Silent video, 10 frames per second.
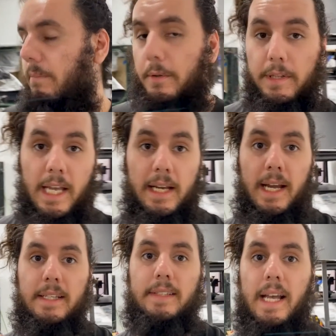But with that,
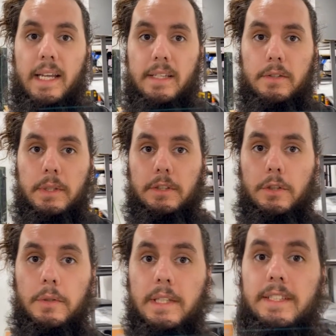guys, that is going to
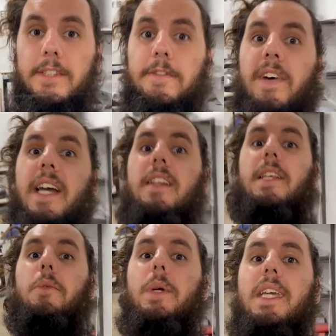do it. This is
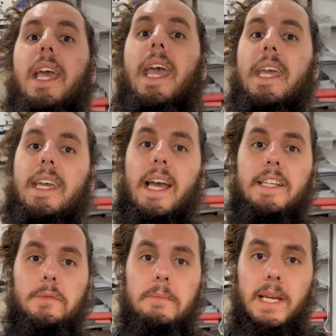finally week 8,
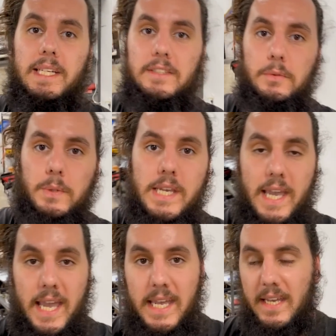guys. We made it to
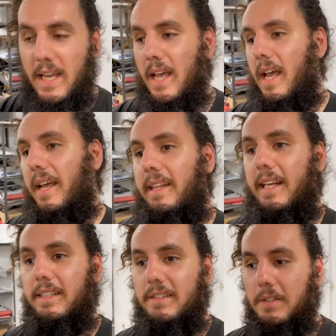week 8.
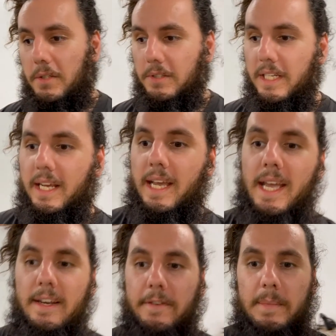That is the goal that I
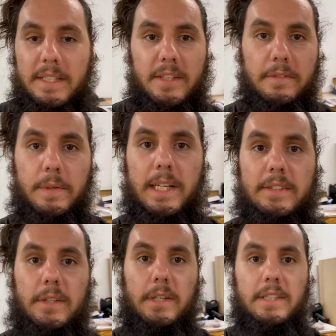had for myself when I
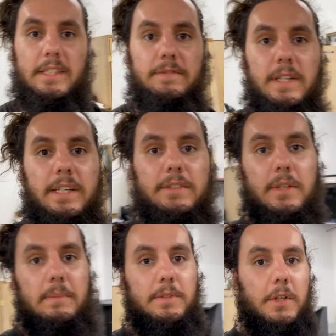started these vlogs, so
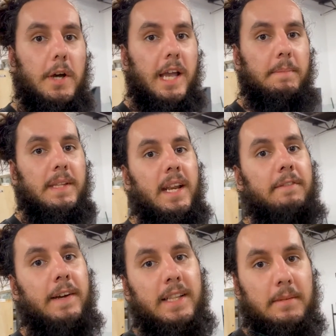I'm so happy that I
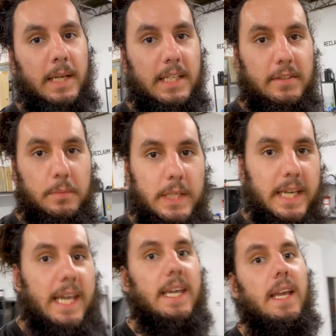finally made it to week
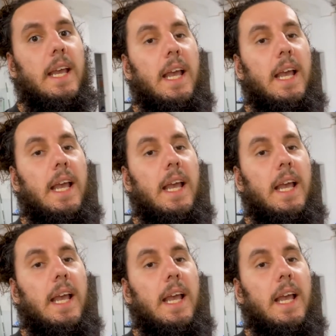8.